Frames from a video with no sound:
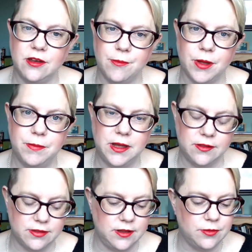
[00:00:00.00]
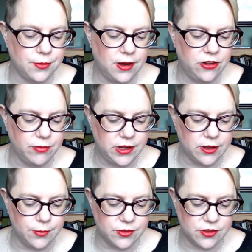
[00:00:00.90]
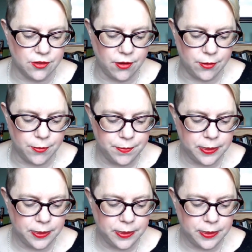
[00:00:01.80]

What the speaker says: are my biggest inspiration when it comes to style.